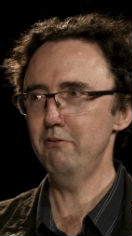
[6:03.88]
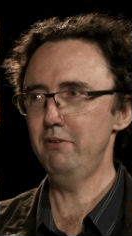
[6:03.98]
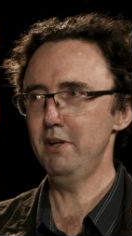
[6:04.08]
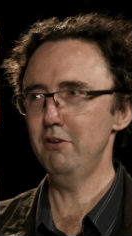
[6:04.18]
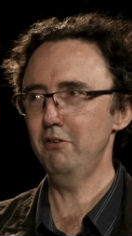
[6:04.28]

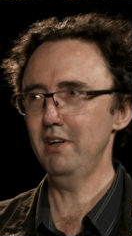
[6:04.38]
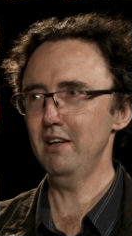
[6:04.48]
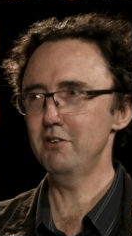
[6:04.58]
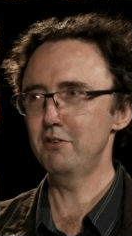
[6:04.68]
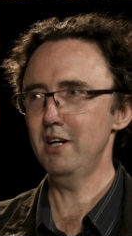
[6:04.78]
fear of
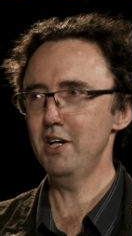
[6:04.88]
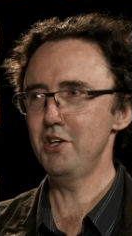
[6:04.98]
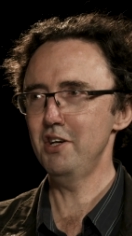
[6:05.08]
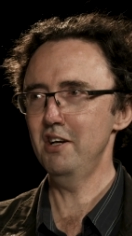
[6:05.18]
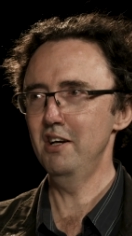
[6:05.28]

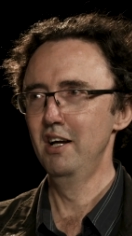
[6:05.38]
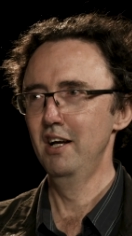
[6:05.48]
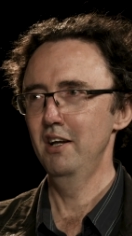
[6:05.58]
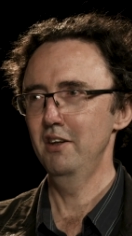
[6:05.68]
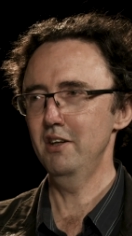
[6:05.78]
castration,
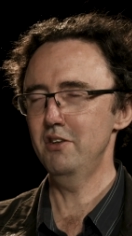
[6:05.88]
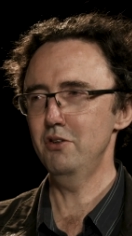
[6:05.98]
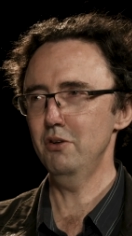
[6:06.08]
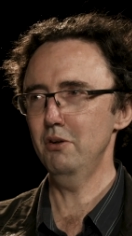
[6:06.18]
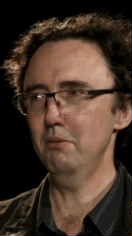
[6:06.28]
mm. that
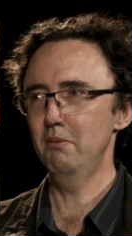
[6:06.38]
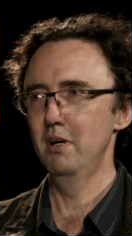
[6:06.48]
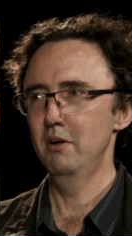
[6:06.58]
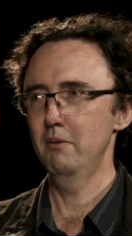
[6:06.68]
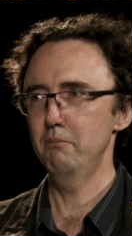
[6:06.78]
hmm. you're
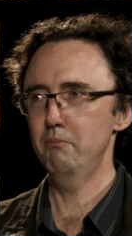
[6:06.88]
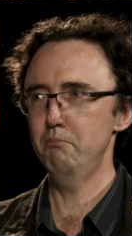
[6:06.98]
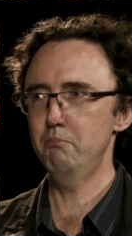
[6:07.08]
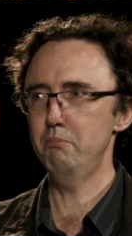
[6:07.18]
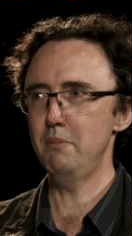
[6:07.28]

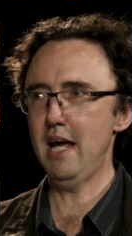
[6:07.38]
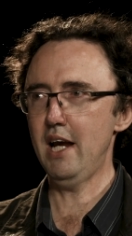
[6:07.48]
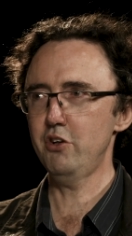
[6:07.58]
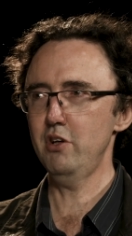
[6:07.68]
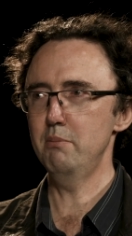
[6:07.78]

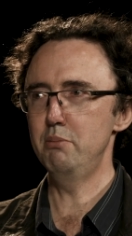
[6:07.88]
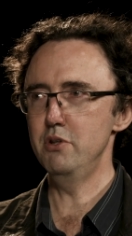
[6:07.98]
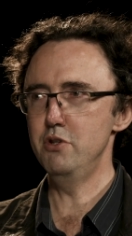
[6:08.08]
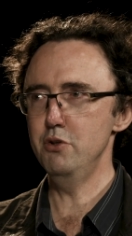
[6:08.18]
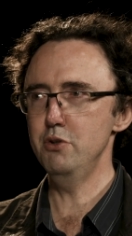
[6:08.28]
actually
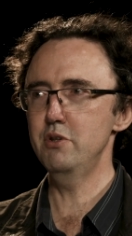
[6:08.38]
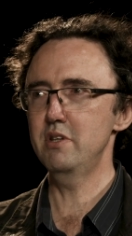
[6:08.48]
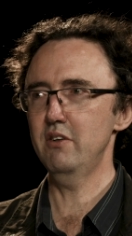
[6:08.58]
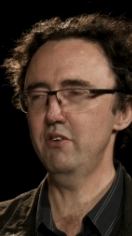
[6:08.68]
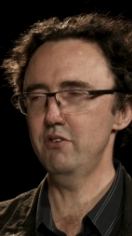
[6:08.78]

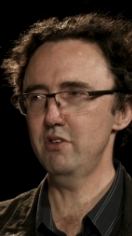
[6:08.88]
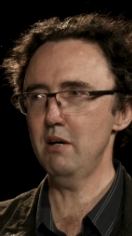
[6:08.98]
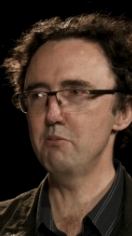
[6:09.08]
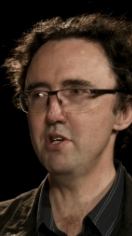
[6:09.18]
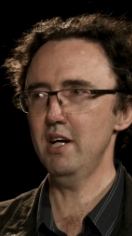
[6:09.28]
produced as a
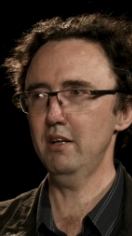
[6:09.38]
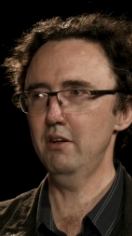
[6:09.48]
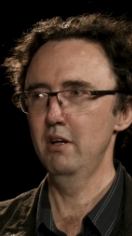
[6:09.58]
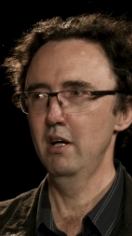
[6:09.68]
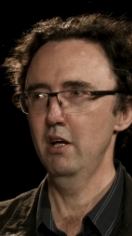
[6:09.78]

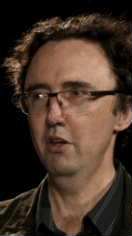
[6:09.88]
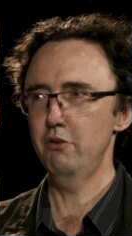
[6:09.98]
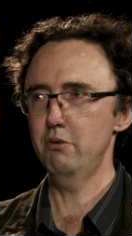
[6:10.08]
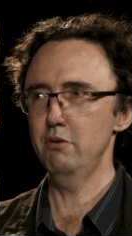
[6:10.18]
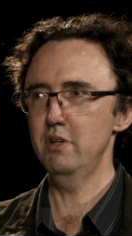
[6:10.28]
subject
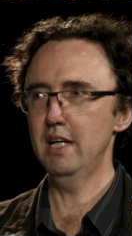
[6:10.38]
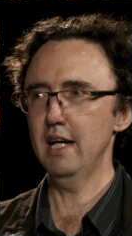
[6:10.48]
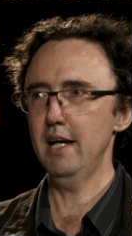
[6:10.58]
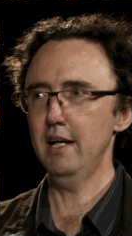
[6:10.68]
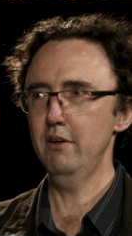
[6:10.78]
through the
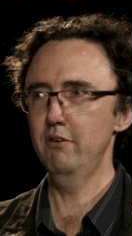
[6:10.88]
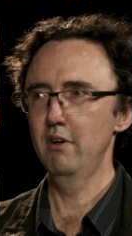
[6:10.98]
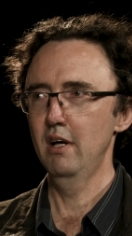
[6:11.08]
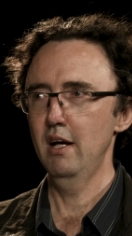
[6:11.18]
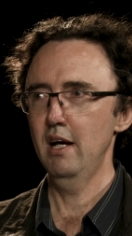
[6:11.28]
gaze.
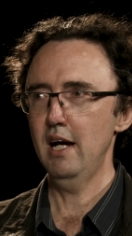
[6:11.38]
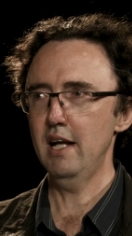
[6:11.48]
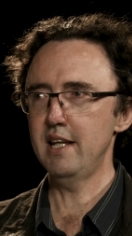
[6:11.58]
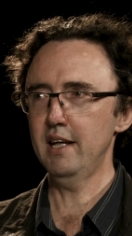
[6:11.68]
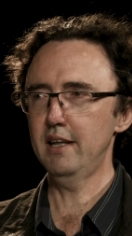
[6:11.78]

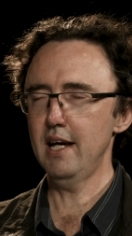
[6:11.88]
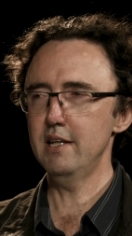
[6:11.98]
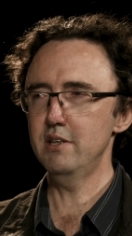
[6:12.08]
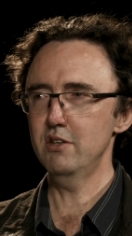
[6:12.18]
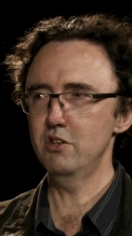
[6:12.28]
And that
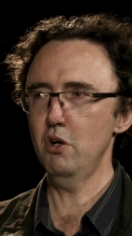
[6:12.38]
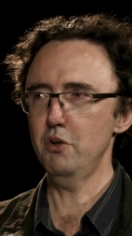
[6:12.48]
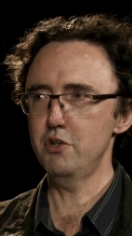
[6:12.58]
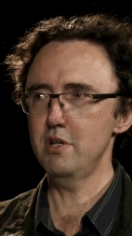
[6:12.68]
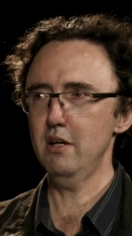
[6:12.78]
gaze is
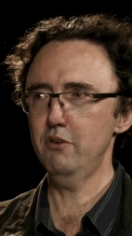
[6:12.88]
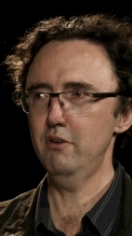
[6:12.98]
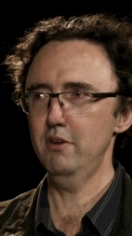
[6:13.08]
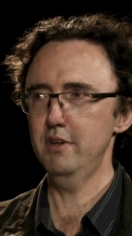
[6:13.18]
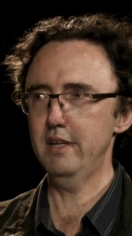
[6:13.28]
not
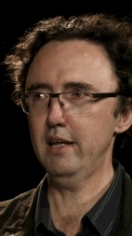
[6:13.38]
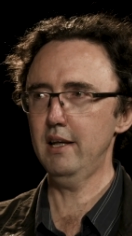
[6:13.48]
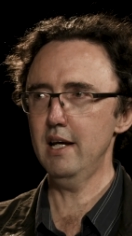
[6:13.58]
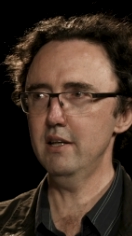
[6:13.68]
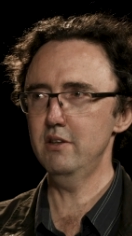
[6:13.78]
just, that
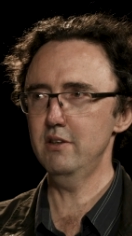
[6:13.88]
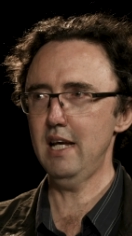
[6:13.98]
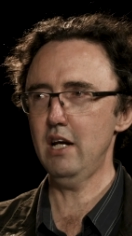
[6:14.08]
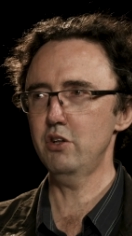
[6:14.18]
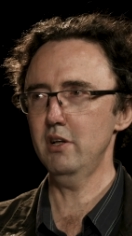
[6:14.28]
gaze is
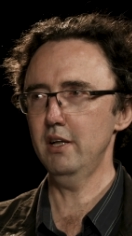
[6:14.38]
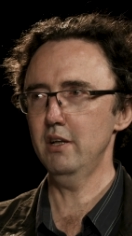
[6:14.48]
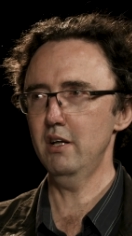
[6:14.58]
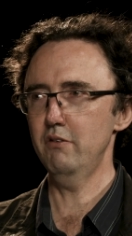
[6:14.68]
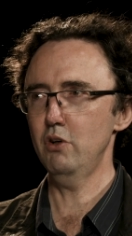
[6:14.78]
actually
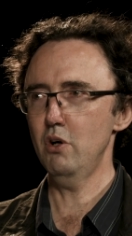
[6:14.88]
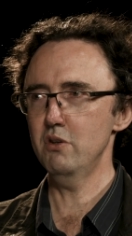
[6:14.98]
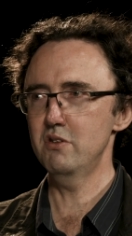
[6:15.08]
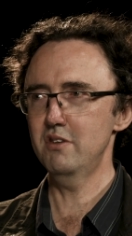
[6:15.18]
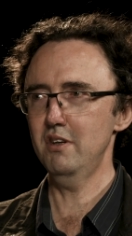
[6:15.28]
kind of
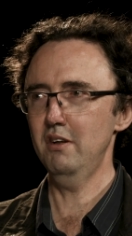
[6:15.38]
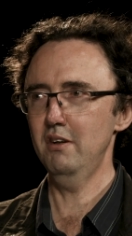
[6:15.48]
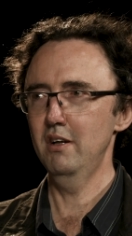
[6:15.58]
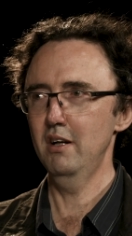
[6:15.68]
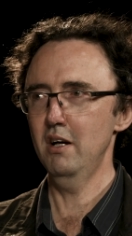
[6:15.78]
constant
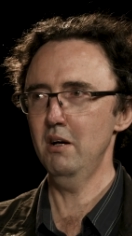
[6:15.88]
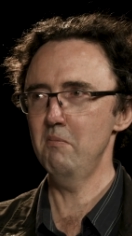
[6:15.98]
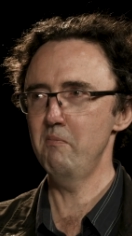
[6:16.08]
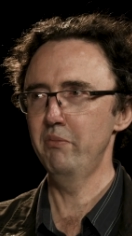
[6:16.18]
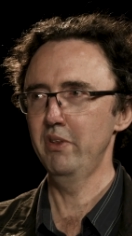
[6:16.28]

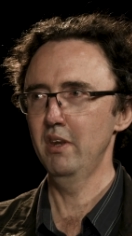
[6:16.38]
um,